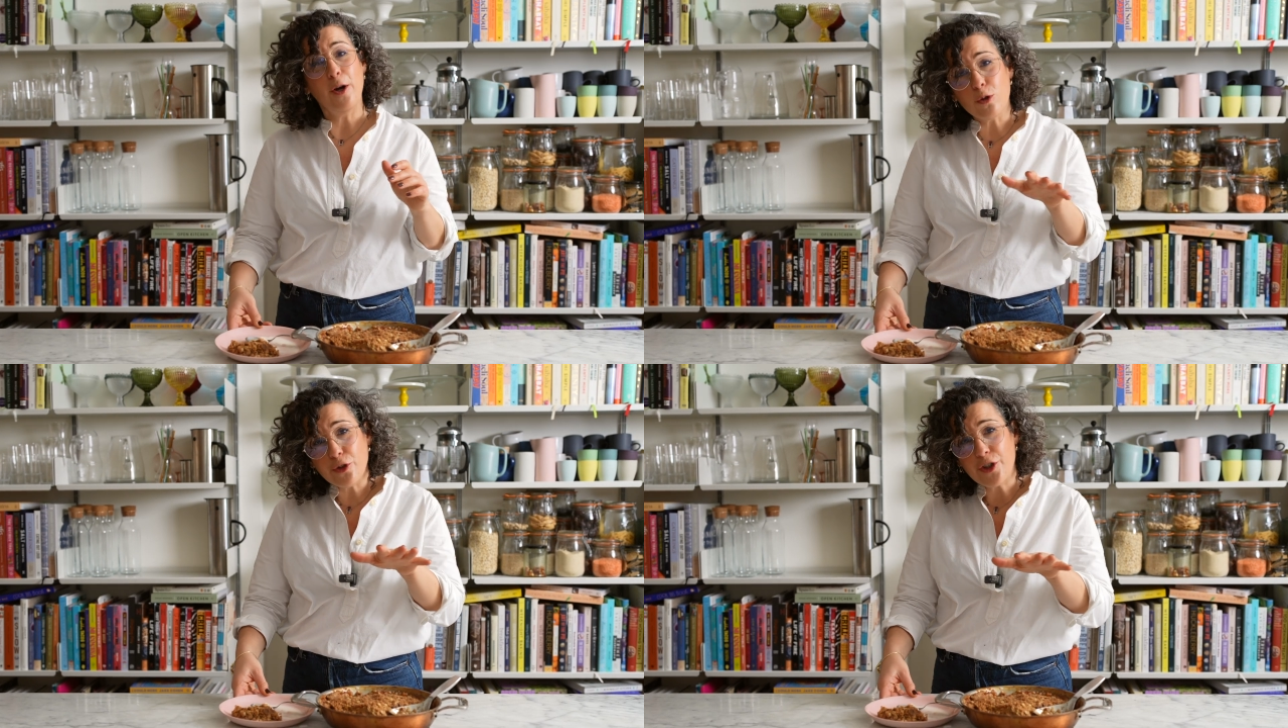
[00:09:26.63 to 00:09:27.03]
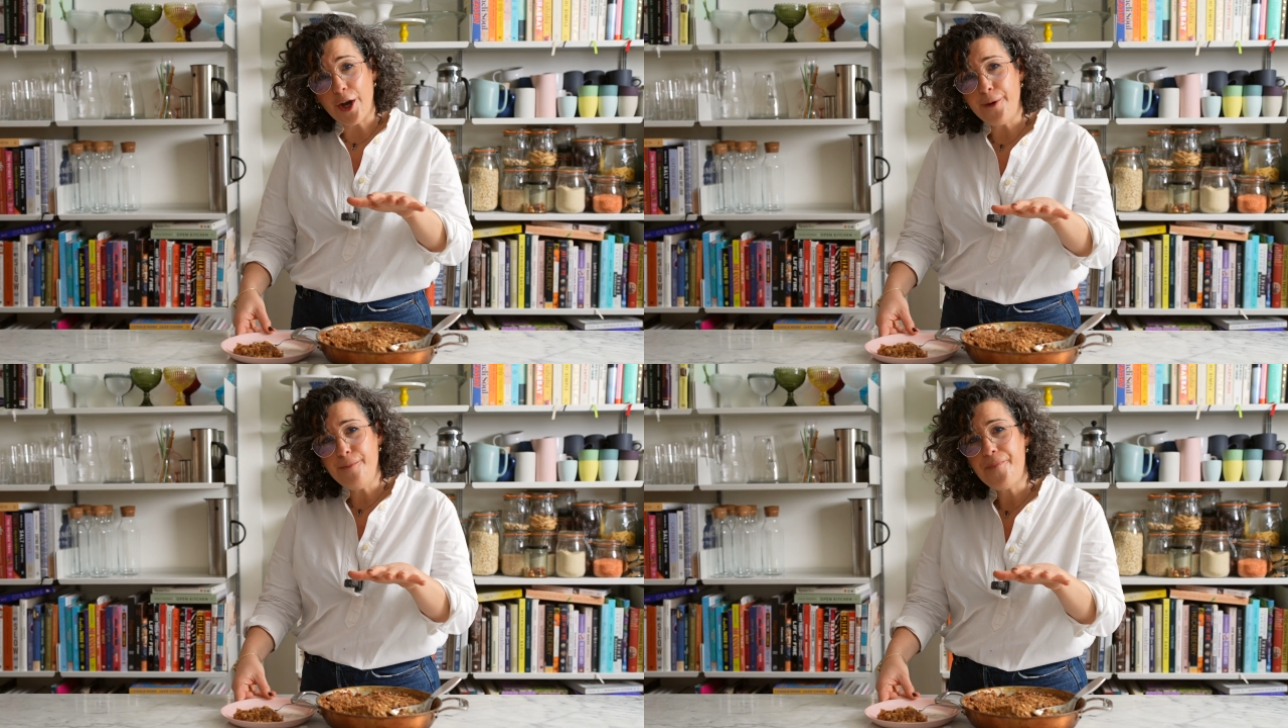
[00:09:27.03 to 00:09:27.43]

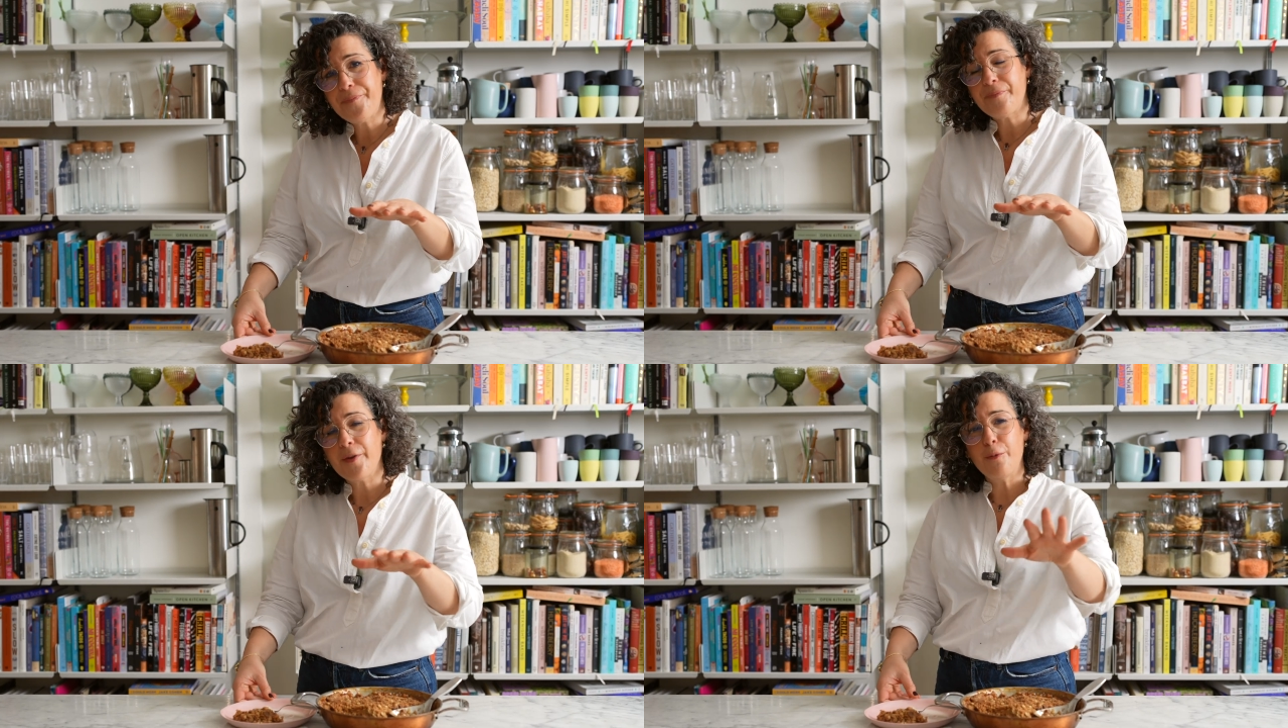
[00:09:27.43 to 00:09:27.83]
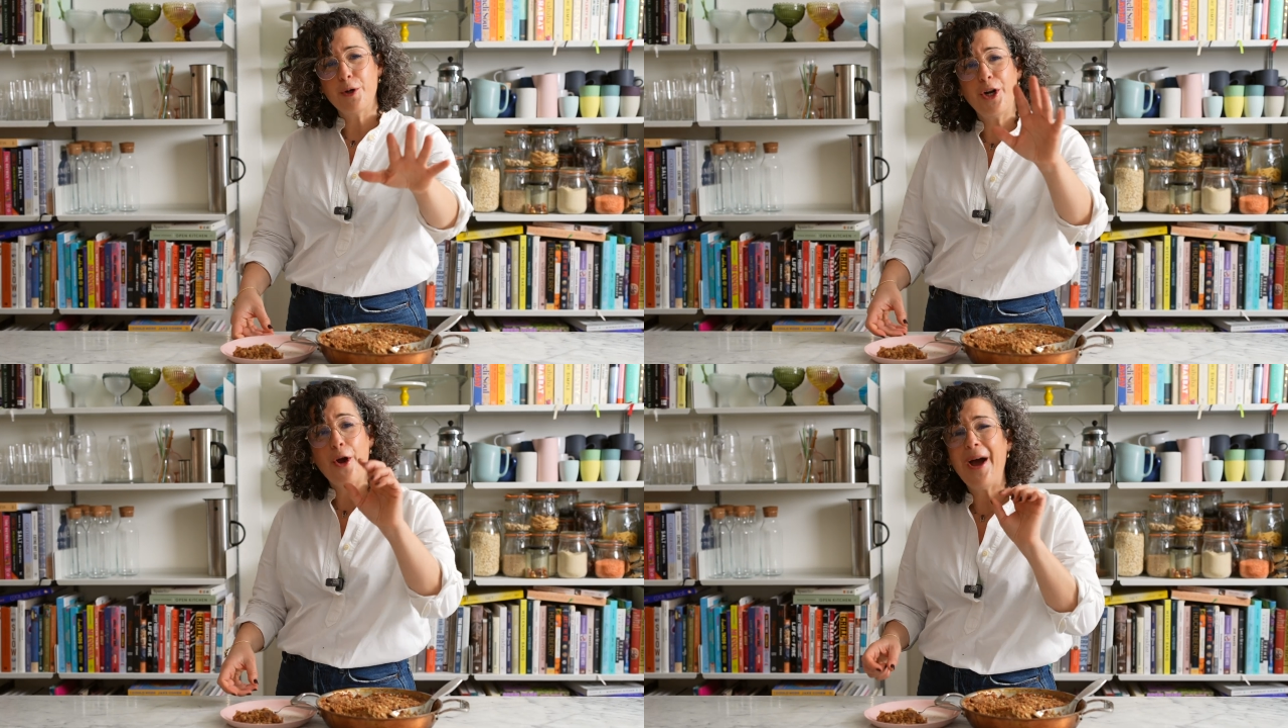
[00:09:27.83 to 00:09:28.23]
also
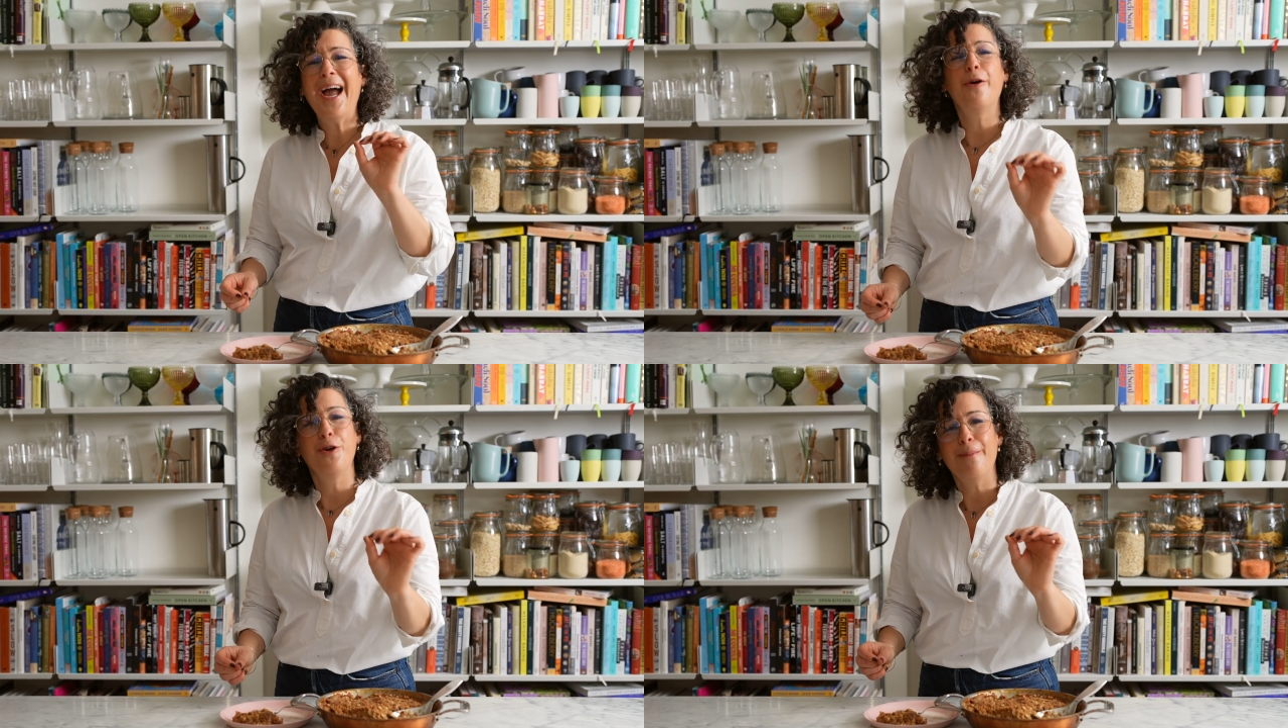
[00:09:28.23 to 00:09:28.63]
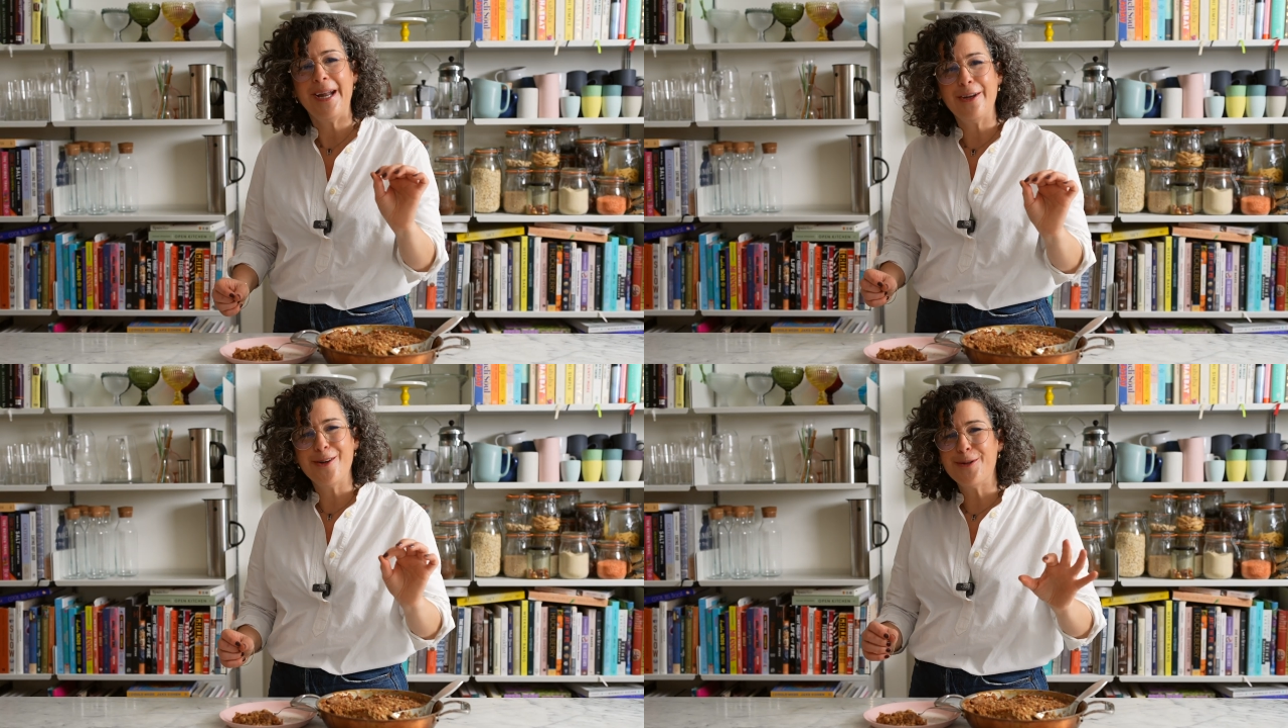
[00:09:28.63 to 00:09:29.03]
want to know how you
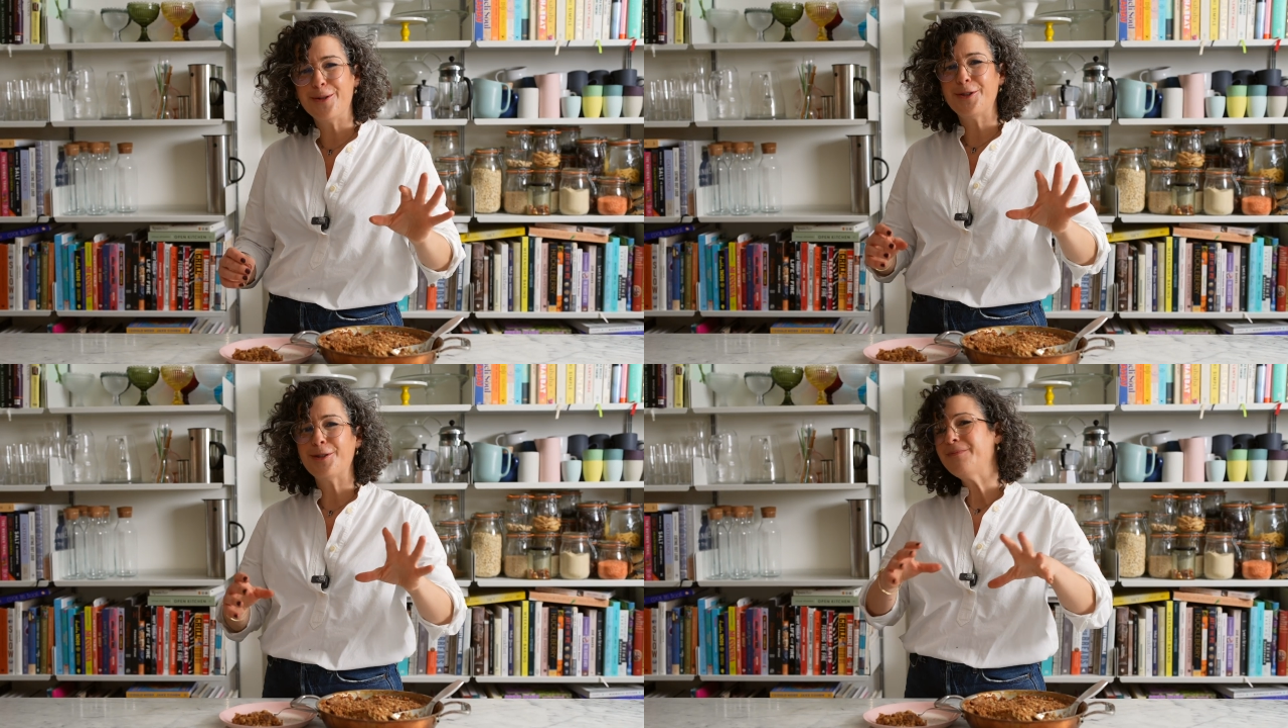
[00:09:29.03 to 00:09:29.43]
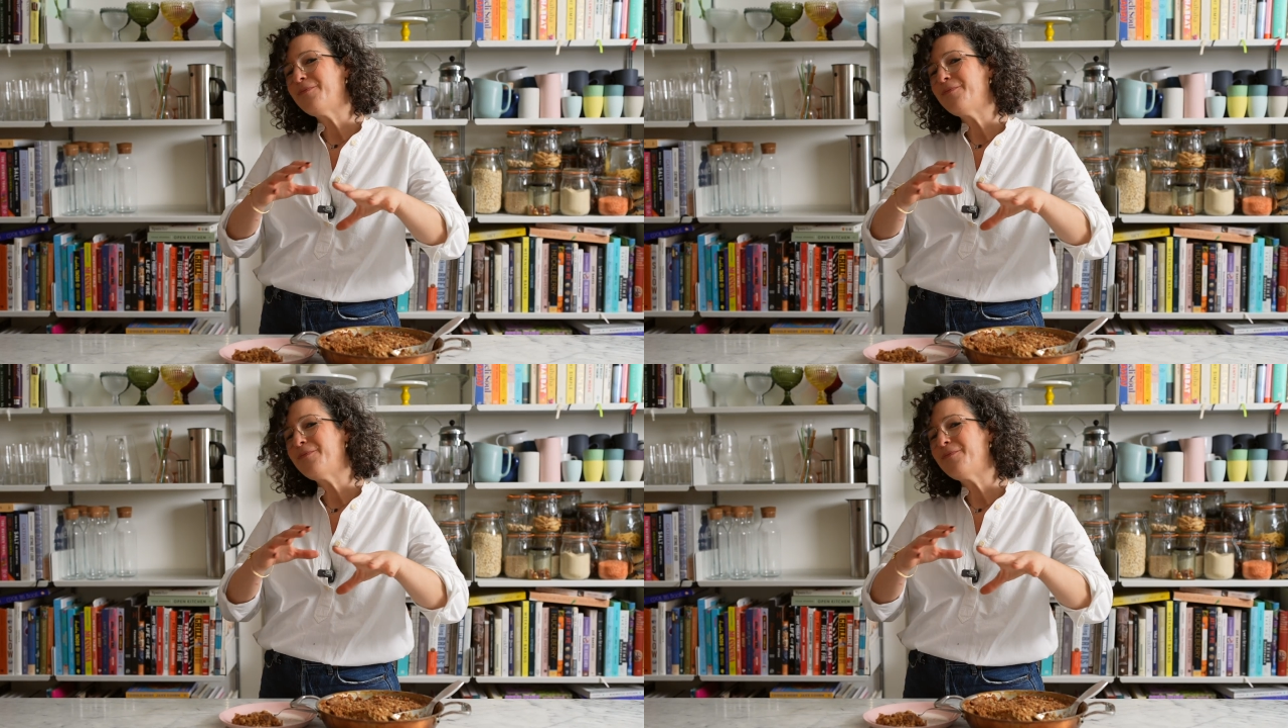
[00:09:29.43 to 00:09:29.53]
make yours.